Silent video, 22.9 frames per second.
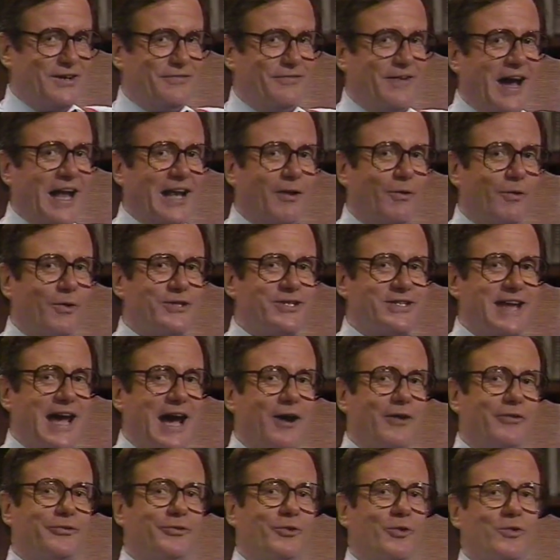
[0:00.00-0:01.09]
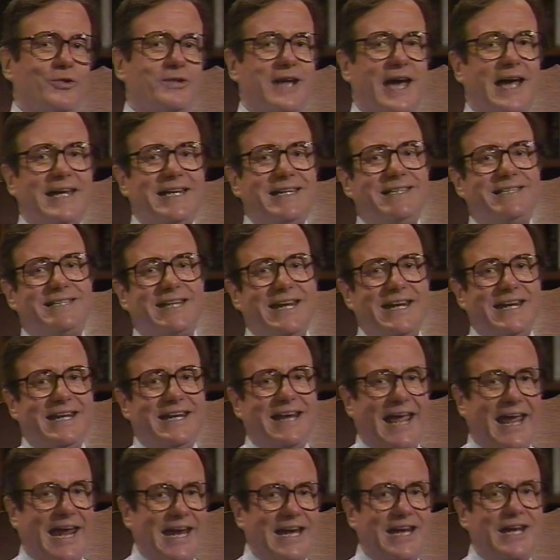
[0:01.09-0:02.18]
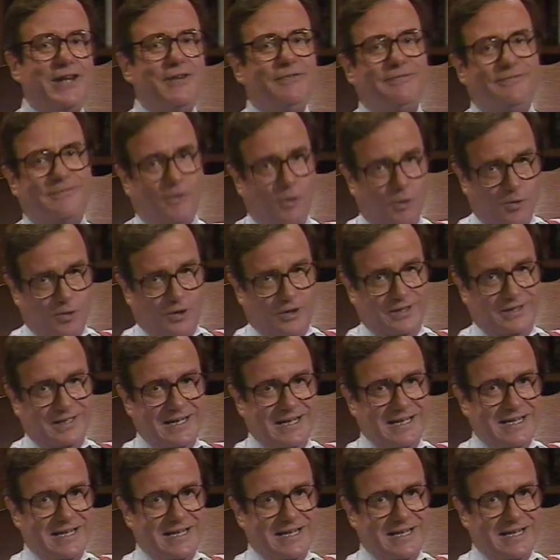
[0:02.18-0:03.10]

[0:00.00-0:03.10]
Follow us now through 1984,